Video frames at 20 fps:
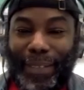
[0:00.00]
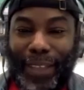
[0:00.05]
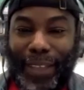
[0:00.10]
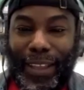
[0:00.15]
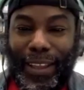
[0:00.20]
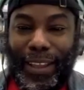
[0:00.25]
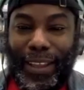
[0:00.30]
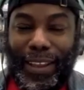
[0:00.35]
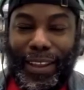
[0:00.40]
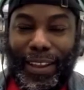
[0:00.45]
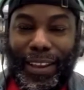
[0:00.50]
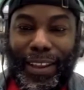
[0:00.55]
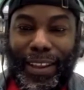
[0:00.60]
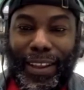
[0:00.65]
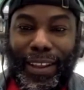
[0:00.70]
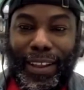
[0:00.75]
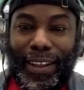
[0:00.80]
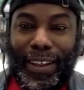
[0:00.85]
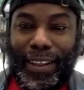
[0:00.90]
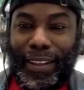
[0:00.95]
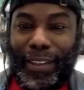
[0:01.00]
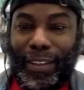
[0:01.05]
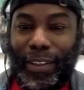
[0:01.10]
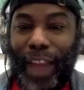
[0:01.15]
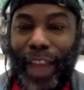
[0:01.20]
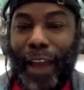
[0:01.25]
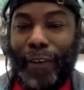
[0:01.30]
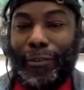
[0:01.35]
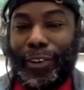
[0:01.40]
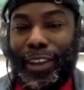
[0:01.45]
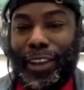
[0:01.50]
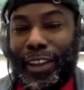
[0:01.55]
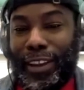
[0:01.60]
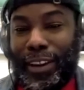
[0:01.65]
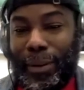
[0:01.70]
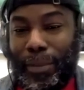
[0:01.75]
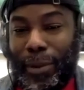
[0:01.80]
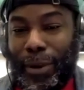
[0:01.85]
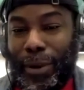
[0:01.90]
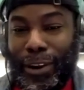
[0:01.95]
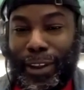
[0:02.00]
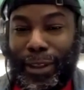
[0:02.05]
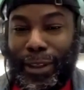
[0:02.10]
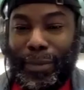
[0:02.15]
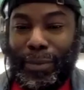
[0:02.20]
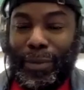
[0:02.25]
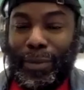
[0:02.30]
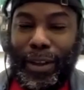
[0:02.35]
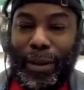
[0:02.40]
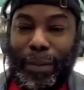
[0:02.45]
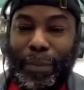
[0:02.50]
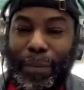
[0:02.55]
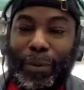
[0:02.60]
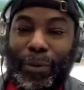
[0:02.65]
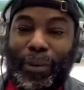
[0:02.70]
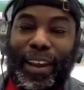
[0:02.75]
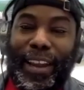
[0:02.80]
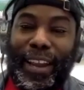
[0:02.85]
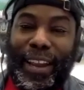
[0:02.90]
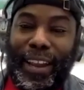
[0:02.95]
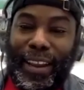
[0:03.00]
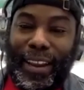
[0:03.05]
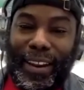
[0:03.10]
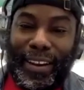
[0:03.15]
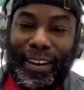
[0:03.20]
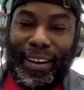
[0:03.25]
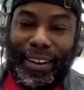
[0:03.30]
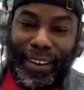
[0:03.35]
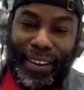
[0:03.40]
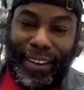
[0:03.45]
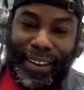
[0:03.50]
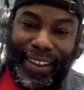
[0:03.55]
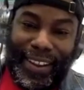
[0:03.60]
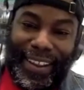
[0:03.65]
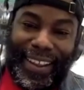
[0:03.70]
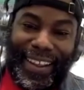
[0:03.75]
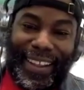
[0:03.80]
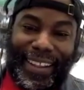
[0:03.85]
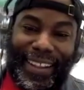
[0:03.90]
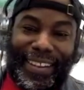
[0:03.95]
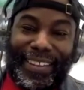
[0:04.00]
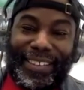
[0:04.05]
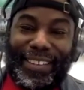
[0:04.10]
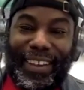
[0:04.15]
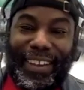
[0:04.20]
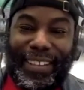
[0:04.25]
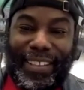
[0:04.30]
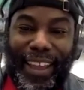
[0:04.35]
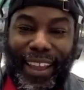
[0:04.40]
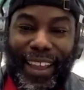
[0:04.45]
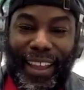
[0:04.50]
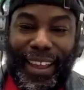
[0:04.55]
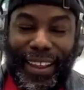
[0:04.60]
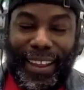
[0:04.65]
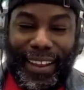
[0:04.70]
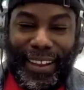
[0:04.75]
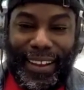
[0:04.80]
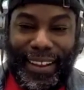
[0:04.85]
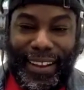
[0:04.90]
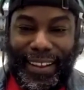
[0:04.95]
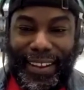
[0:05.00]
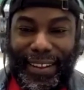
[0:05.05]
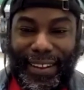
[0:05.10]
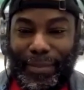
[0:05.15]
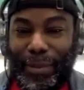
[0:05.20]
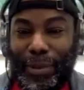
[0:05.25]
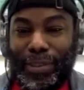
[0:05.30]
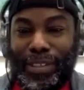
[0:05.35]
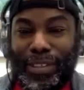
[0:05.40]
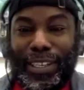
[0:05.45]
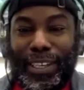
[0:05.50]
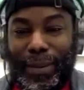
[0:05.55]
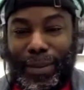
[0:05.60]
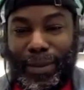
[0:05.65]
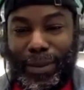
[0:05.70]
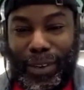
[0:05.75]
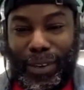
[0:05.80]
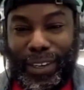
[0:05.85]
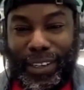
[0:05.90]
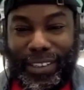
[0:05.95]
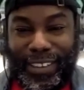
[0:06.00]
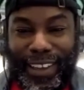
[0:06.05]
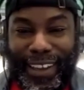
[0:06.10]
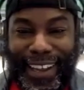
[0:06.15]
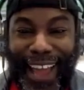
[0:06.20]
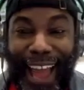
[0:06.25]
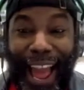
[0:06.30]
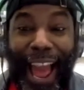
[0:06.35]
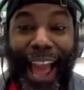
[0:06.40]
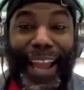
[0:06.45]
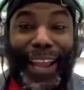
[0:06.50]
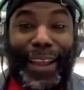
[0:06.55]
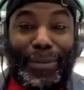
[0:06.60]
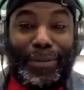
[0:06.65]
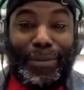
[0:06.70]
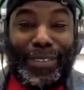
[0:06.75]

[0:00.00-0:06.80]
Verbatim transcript: and uh, the African American uh, parade and things like that, and museums where it's like, I am